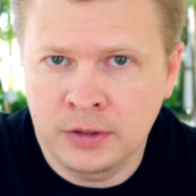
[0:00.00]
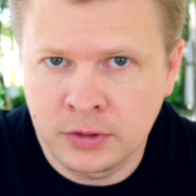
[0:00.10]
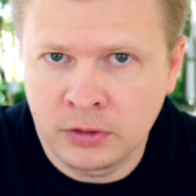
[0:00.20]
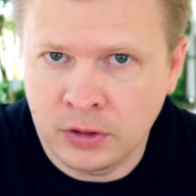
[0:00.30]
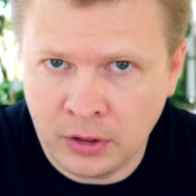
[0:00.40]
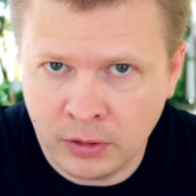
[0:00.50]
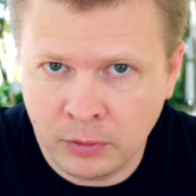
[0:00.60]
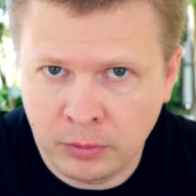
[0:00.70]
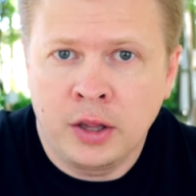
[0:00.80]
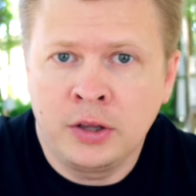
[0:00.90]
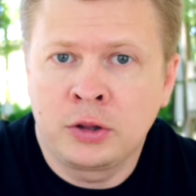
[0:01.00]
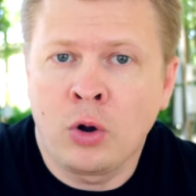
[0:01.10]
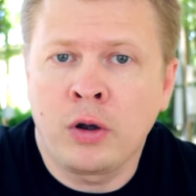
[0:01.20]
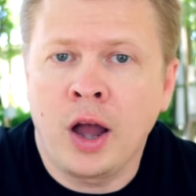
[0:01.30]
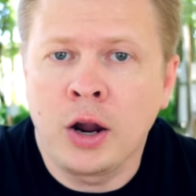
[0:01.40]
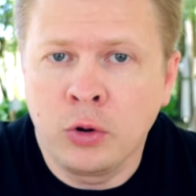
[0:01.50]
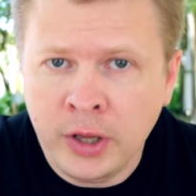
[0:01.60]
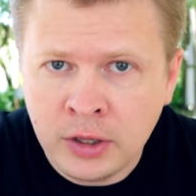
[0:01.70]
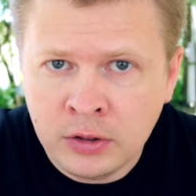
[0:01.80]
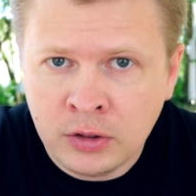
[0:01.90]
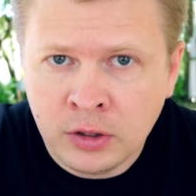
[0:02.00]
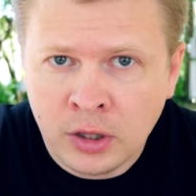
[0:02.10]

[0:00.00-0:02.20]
Eastern Europe. TikTok agreed